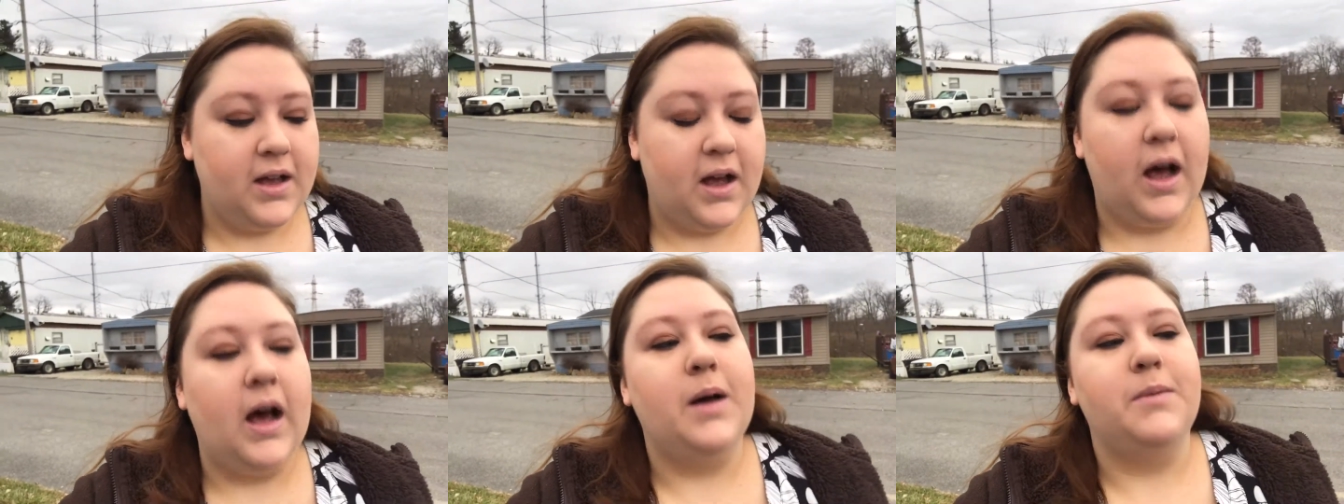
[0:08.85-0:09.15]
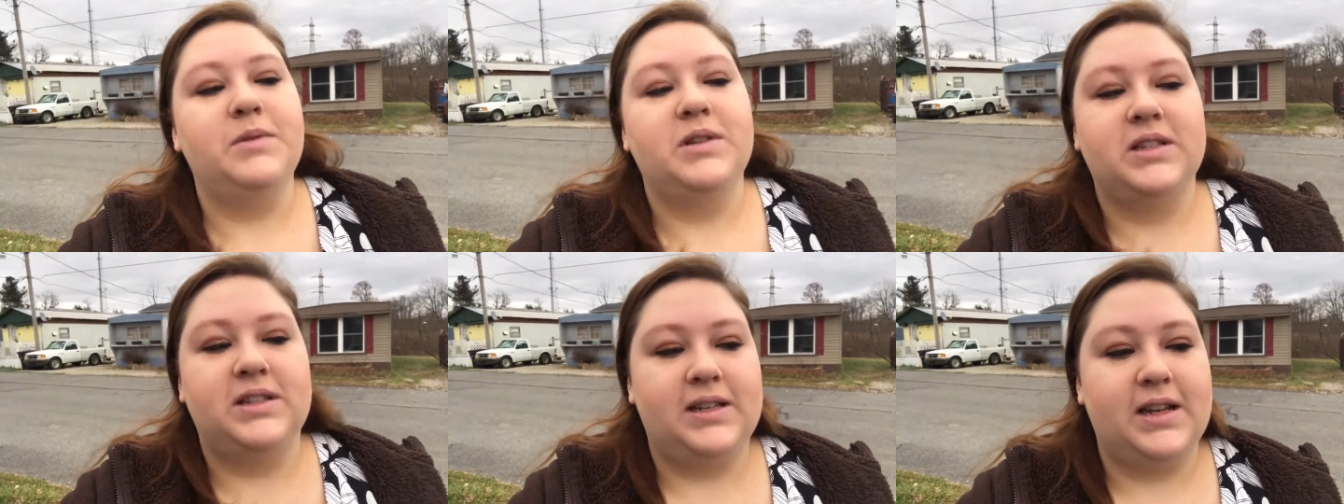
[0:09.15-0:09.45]

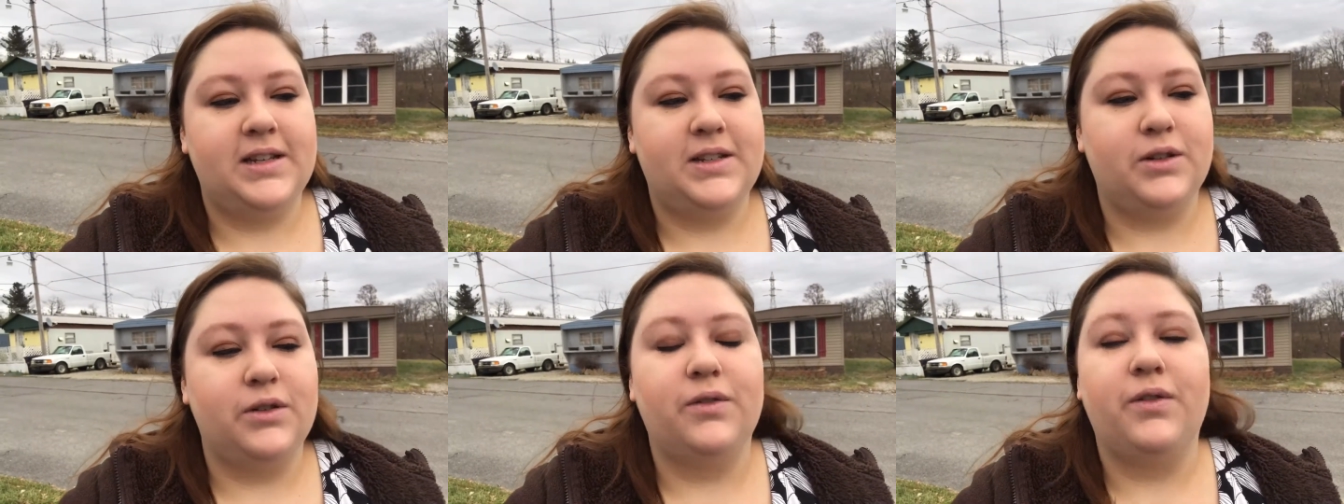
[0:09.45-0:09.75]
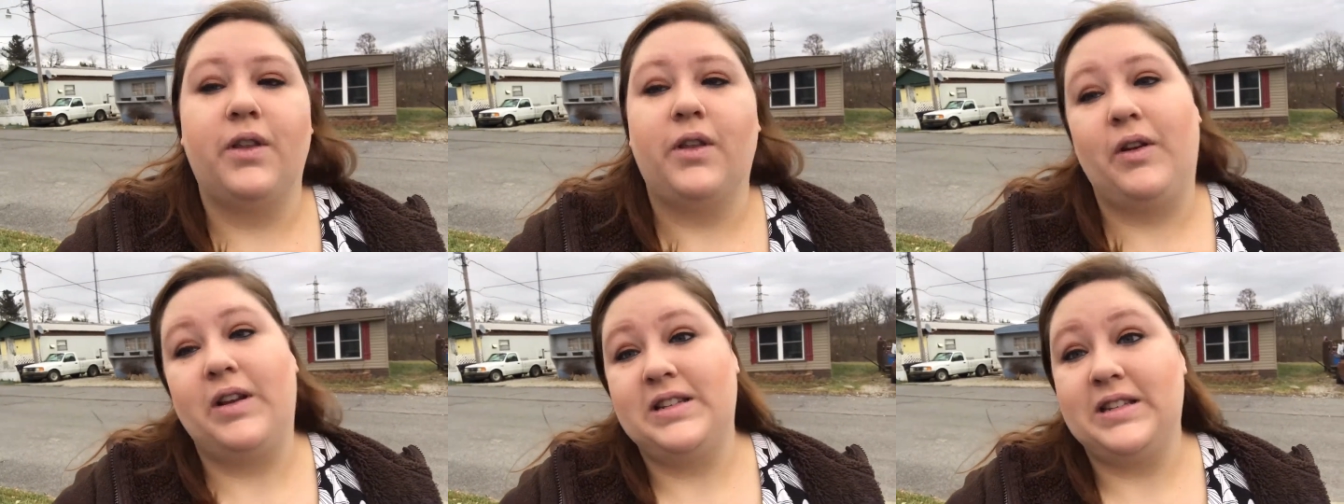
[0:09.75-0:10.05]
Um, just stay
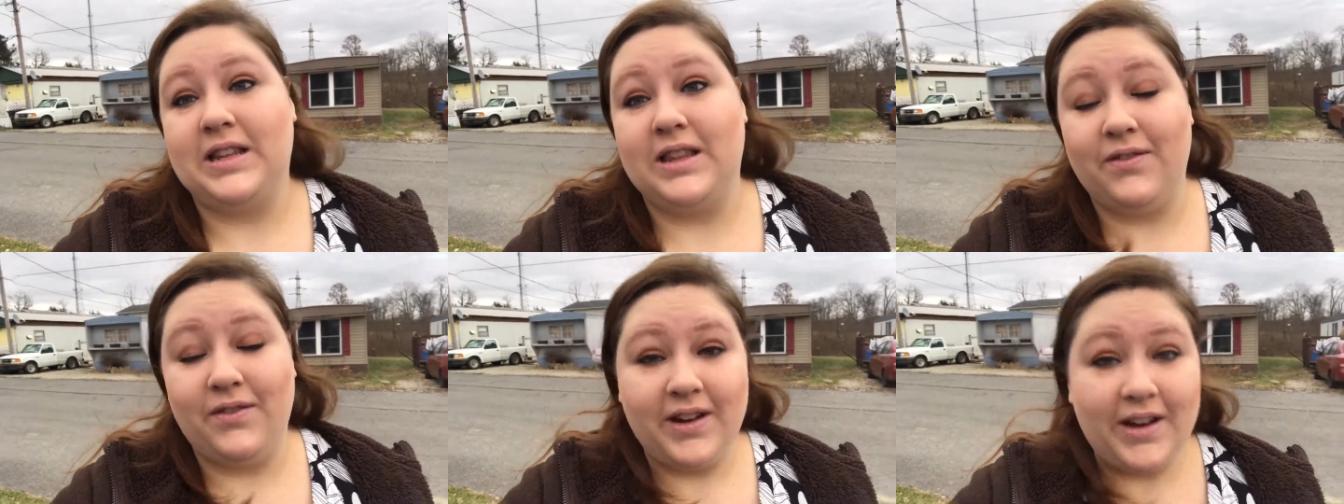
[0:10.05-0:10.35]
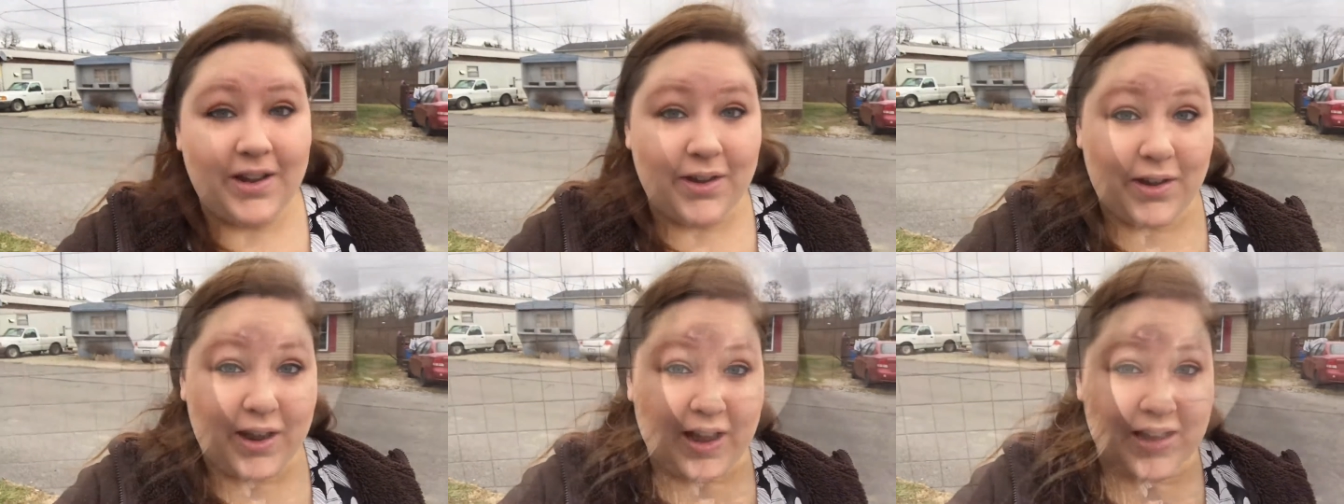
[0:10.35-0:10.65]
tuned for the rest of the
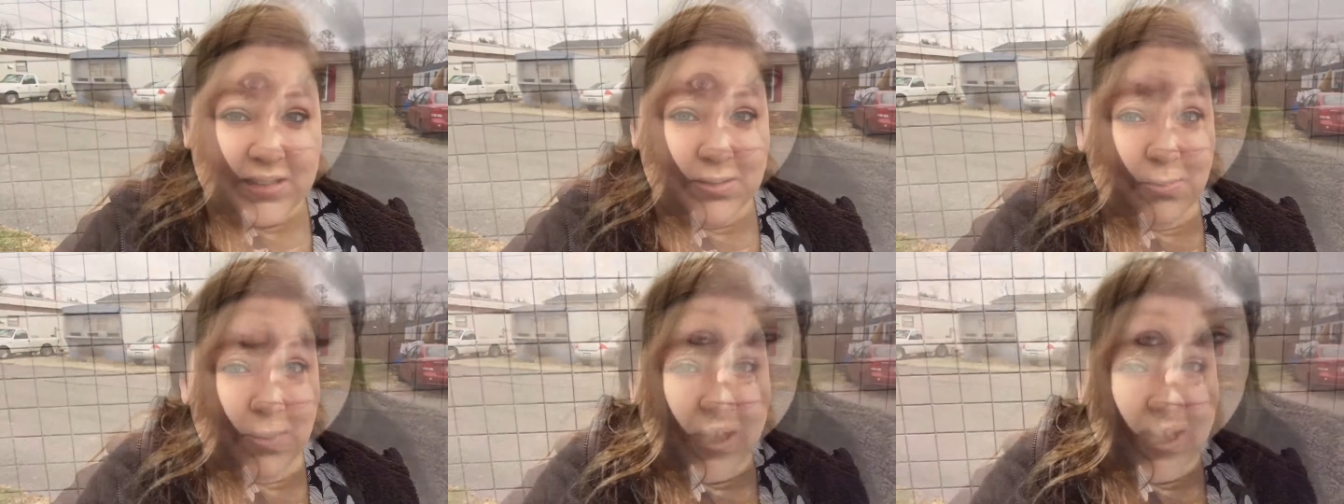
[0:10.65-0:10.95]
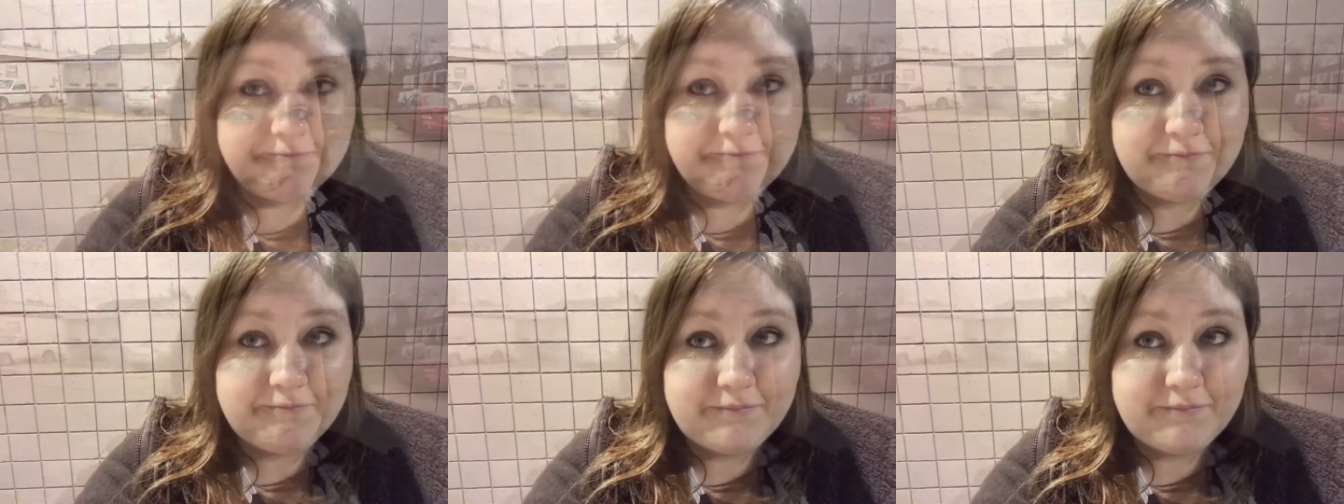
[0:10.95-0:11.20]
video, guys. Bye!